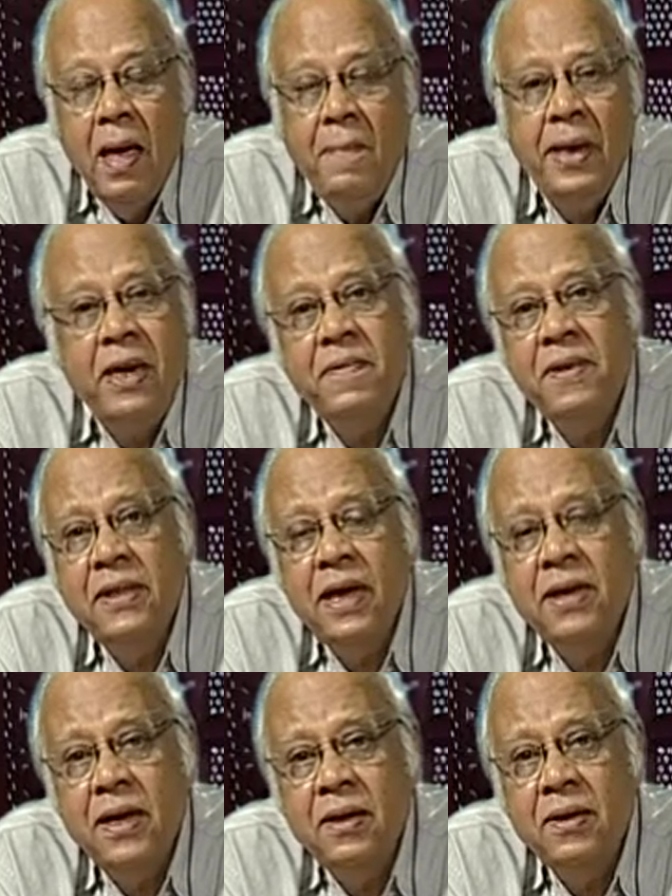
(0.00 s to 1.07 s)
But even then,
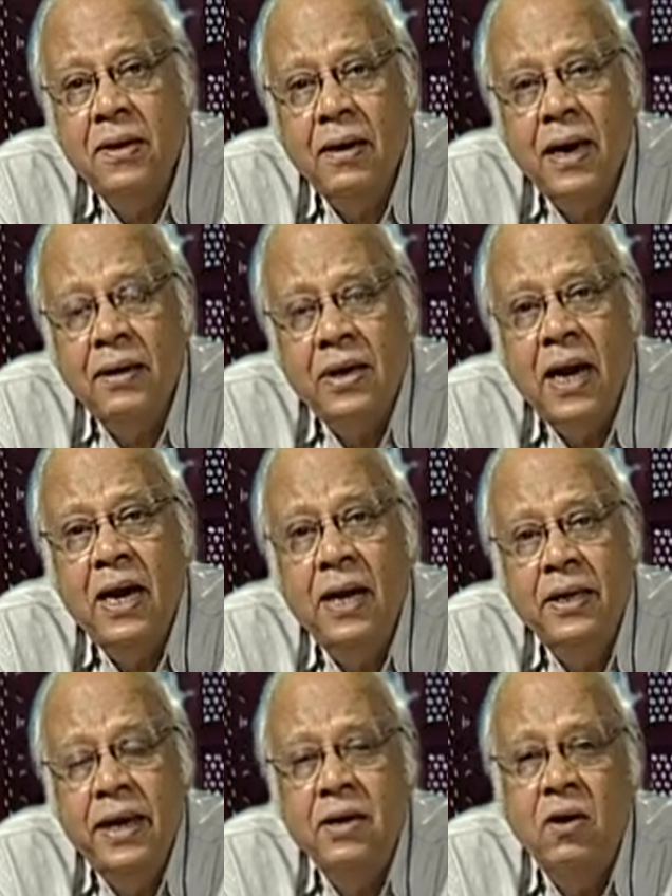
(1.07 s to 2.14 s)
Hitler, Taylor
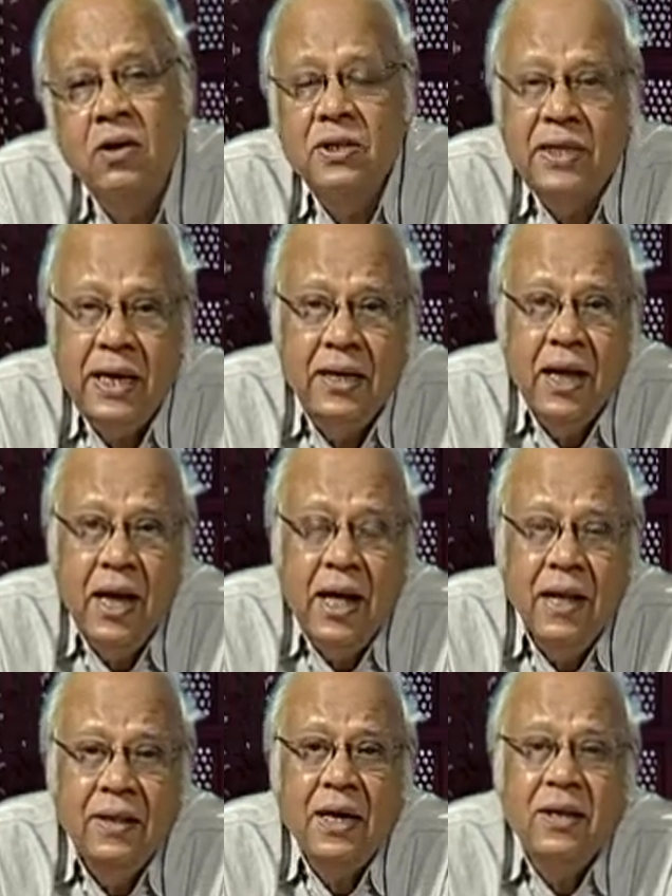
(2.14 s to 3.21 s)
did concede
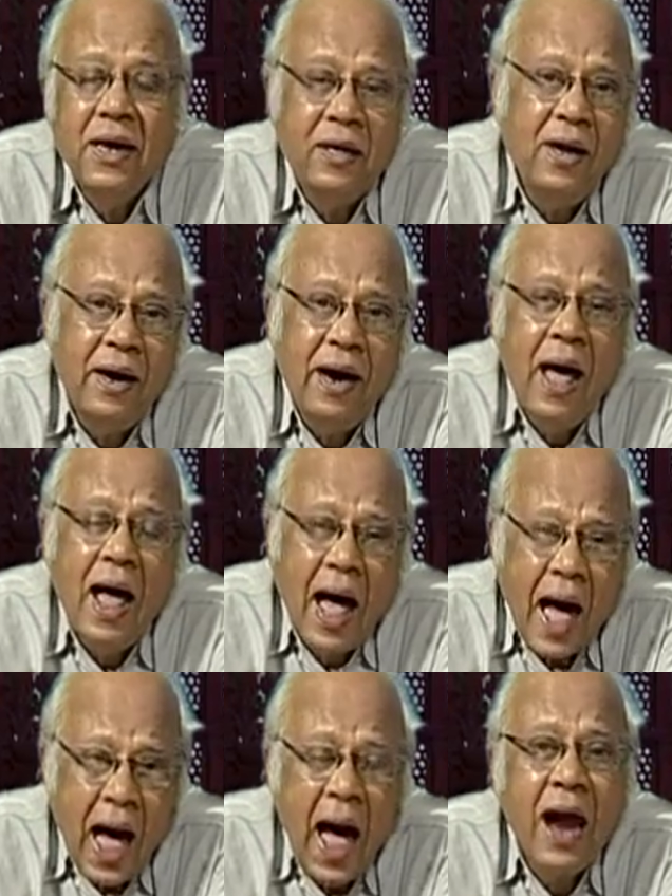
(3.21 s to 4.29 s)
that Hitler
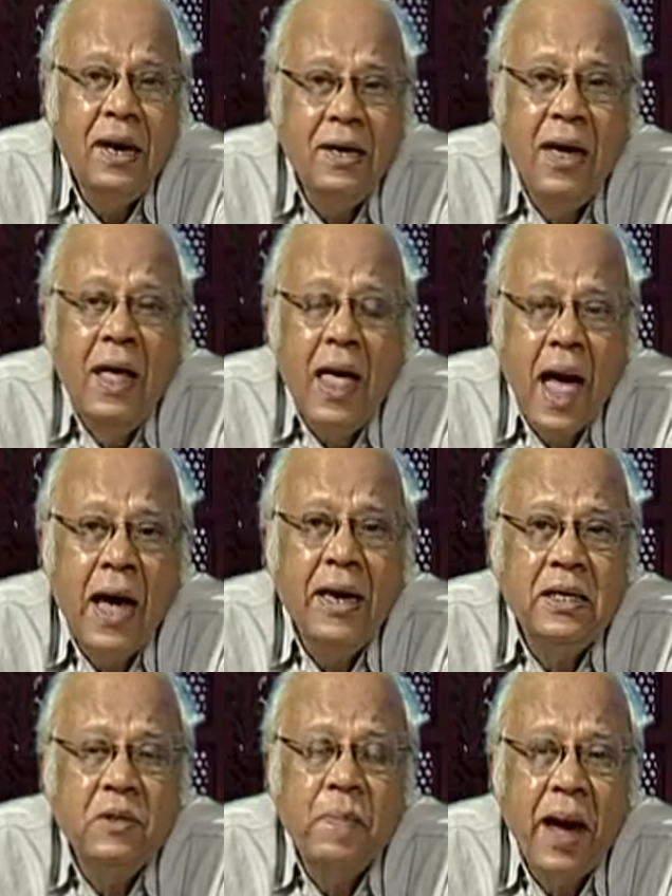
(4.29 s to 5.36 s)
had an
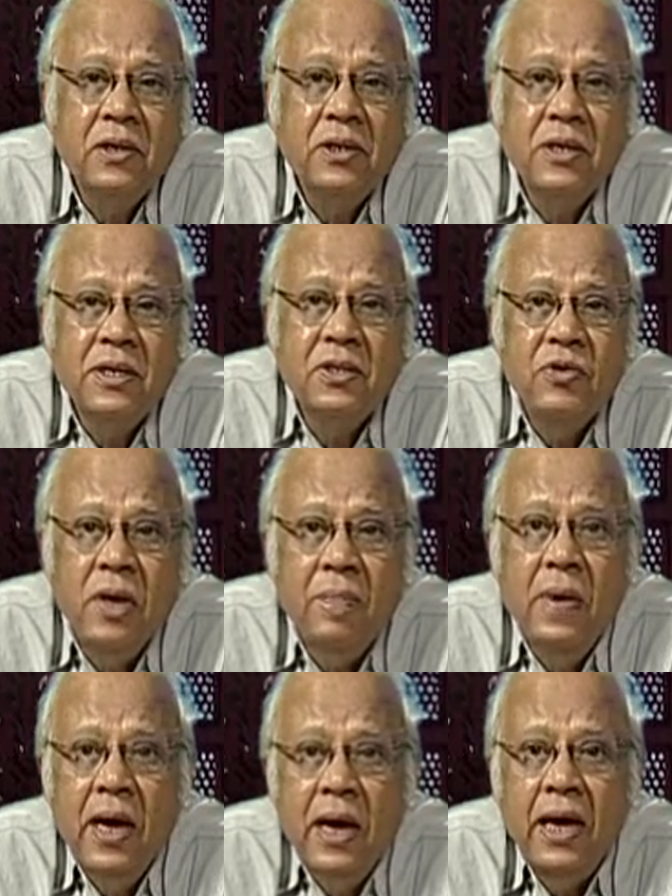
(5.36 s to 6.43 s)
expansionist dream
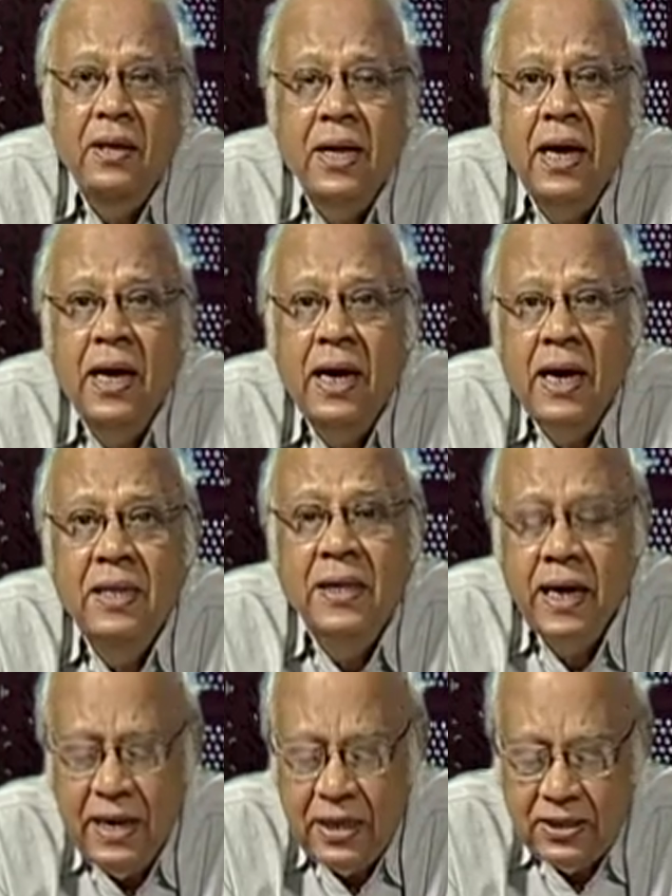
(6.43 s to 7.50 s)
in the, in
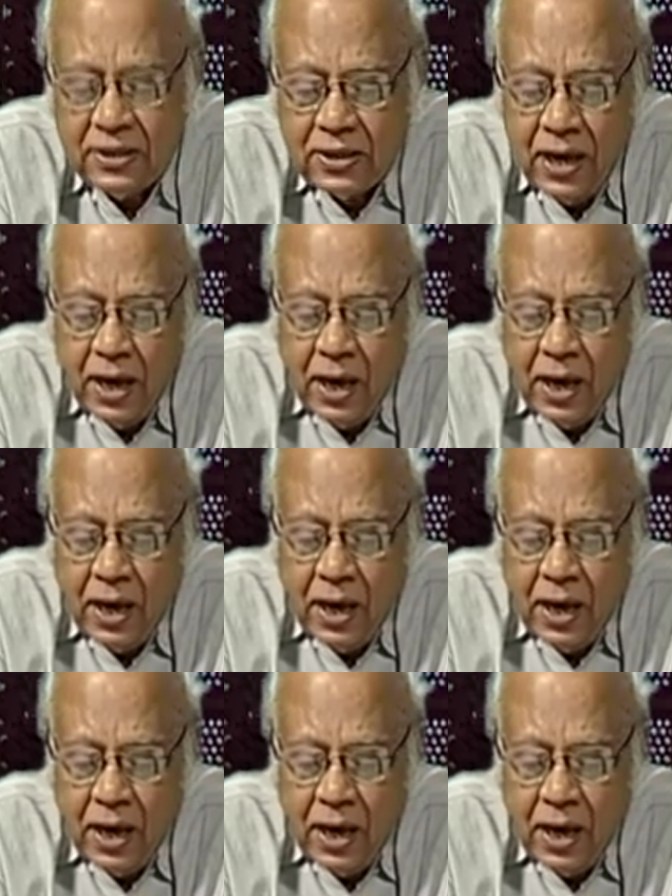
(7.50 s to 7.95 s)
the East.